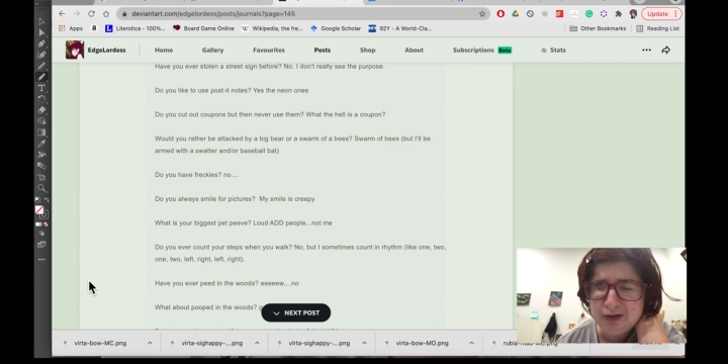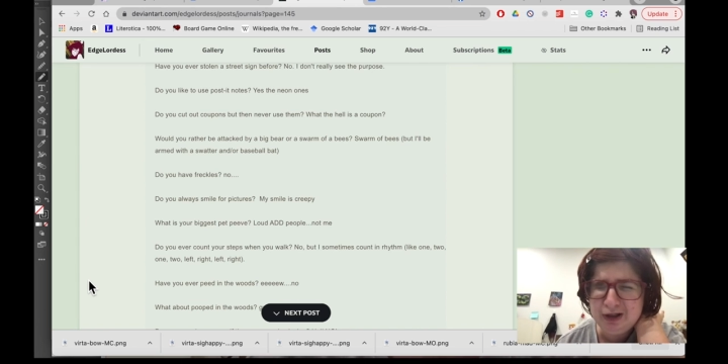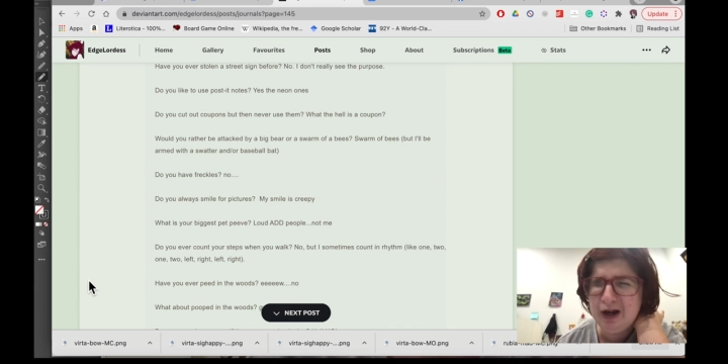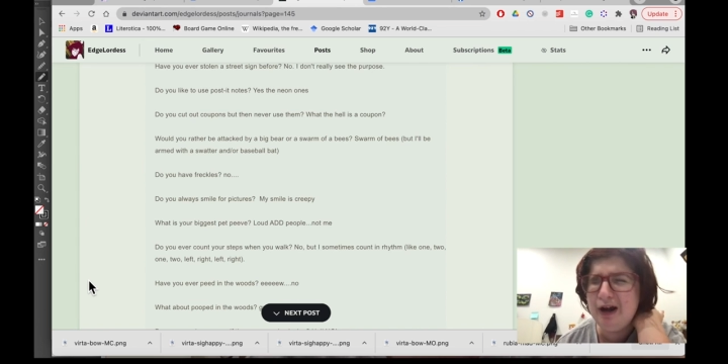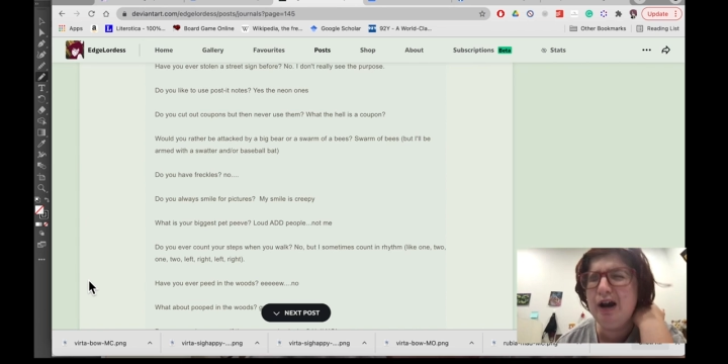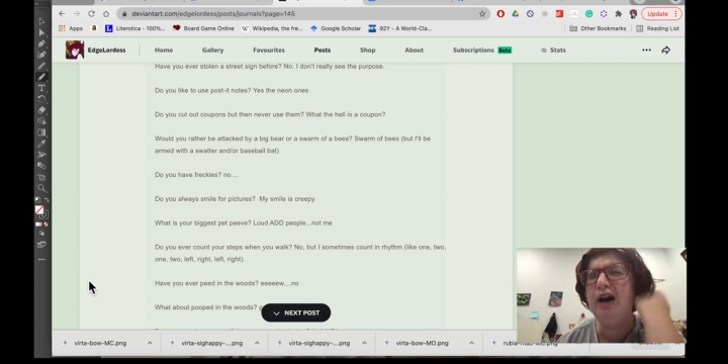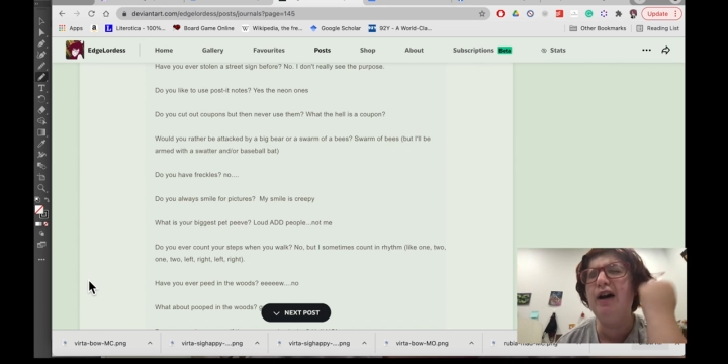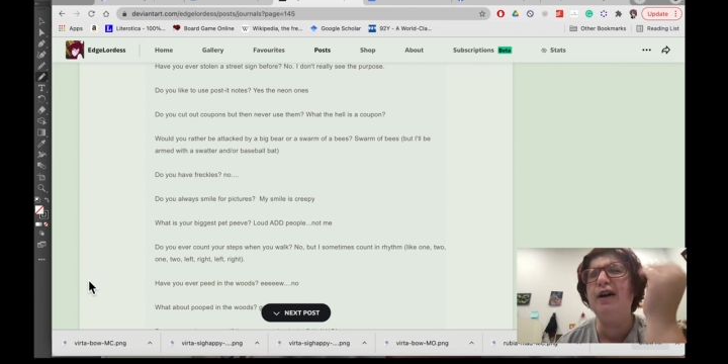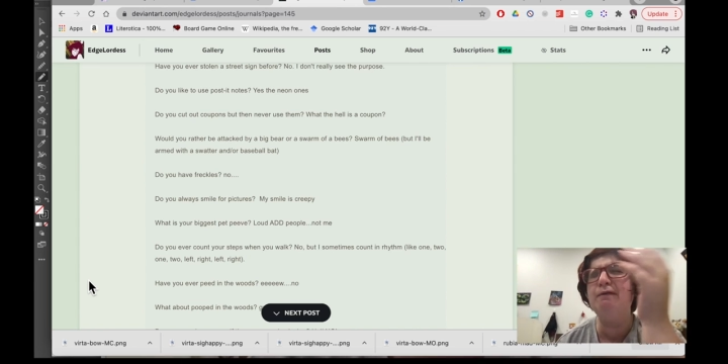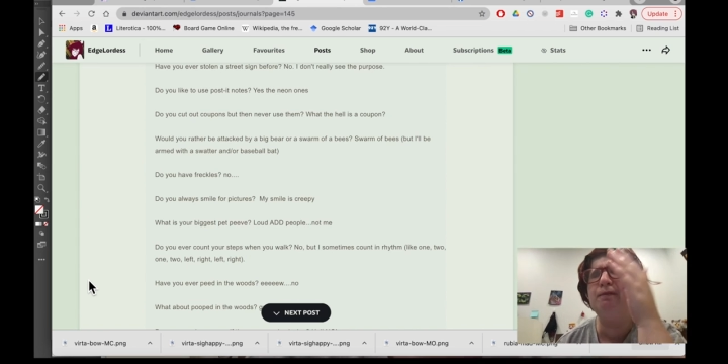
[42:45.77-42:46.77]
Yeah,
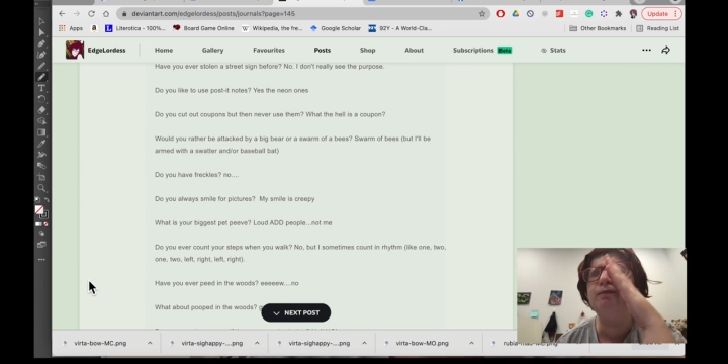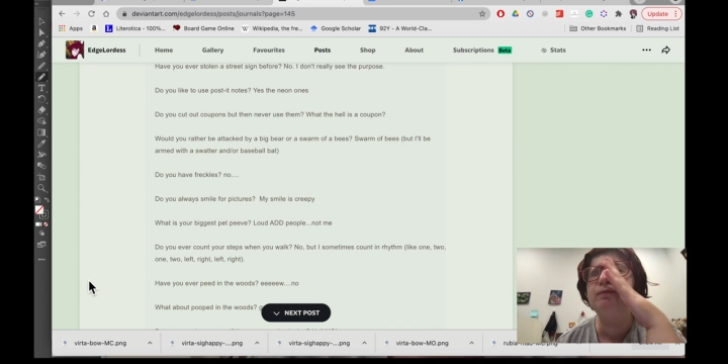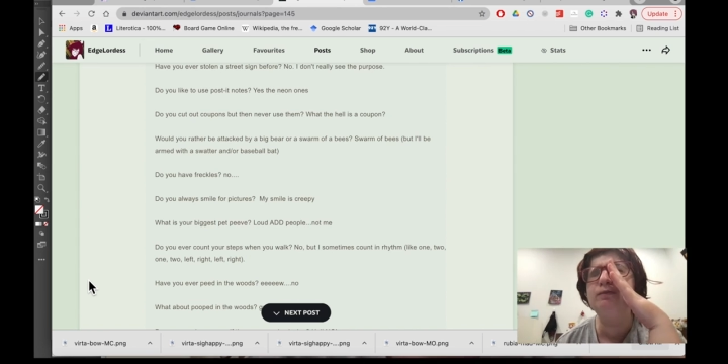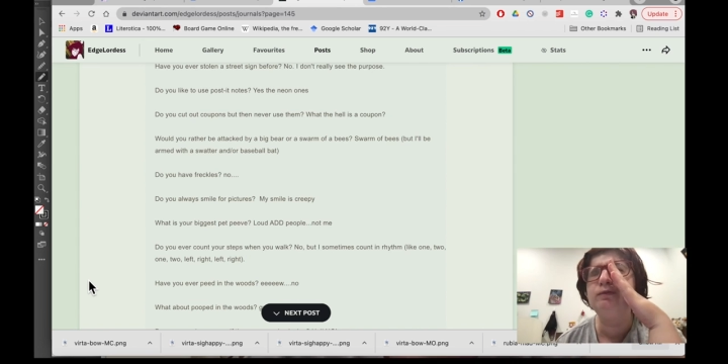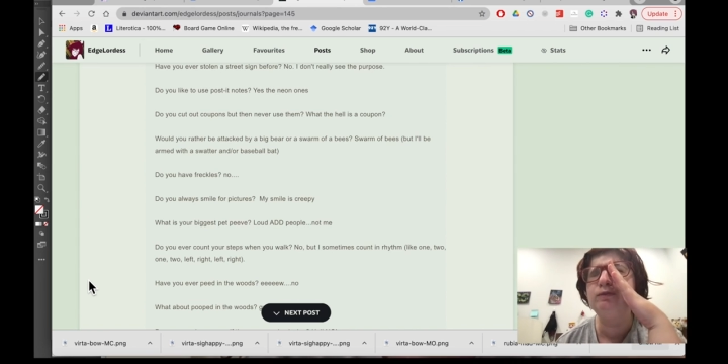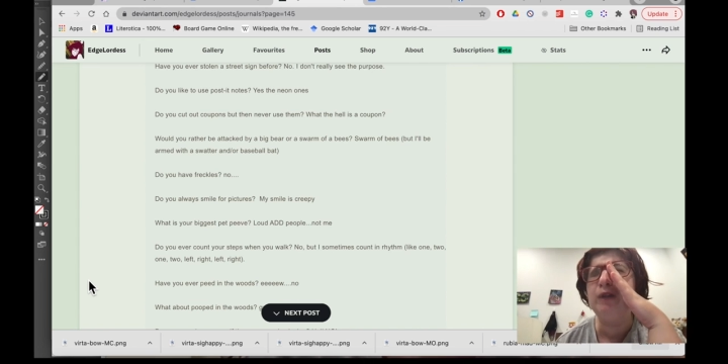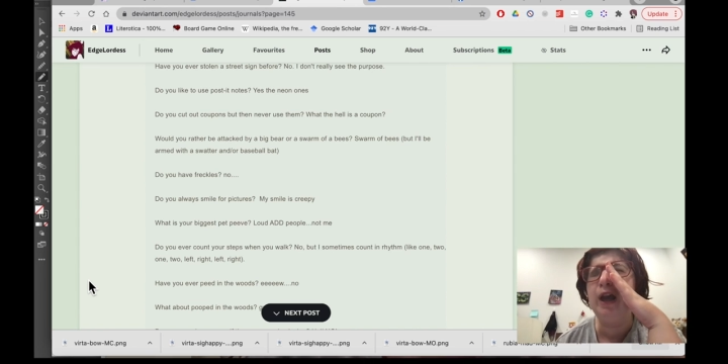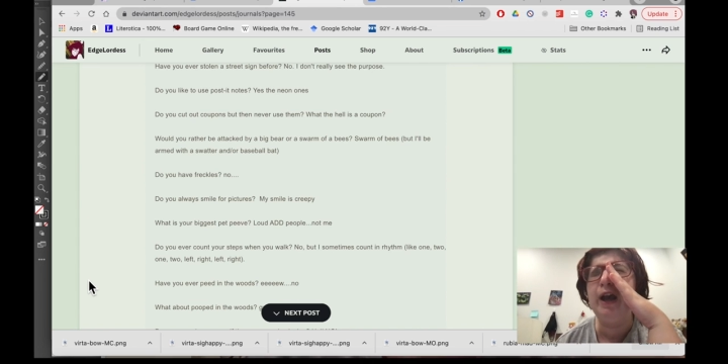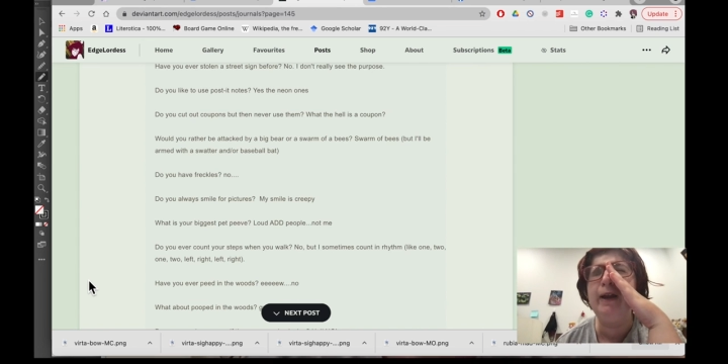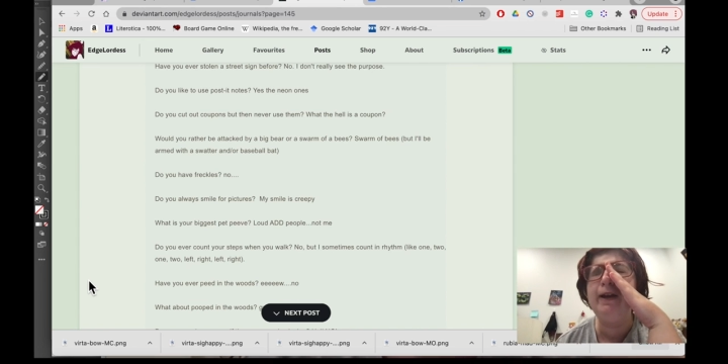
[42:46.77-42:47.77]

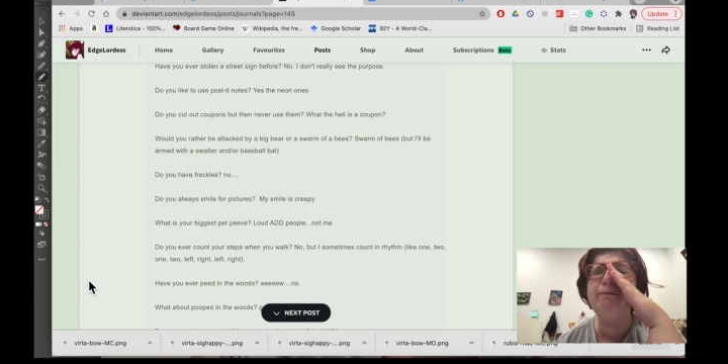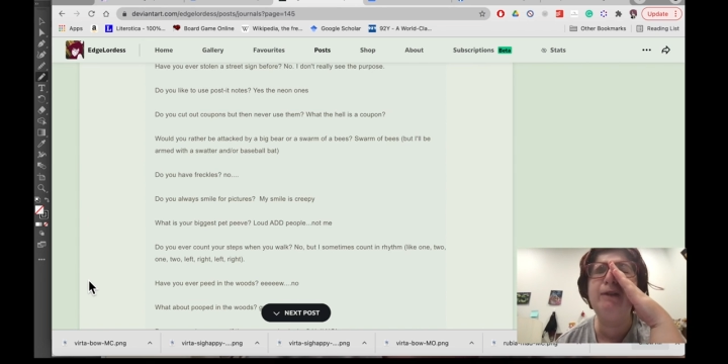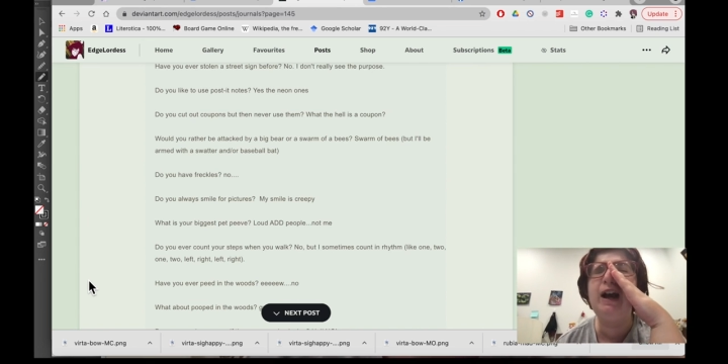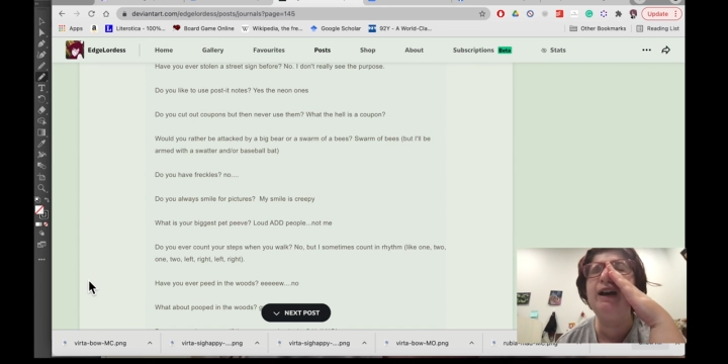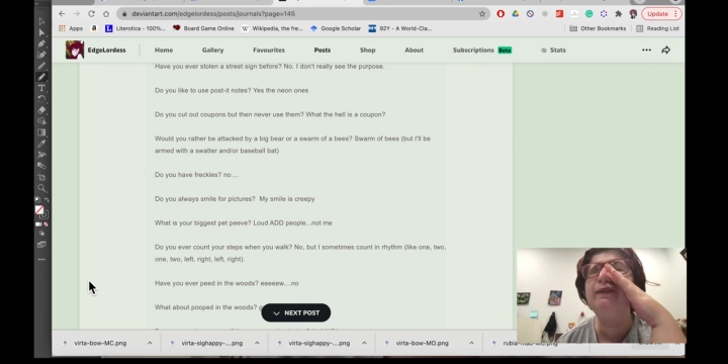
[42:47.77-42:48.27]
I am not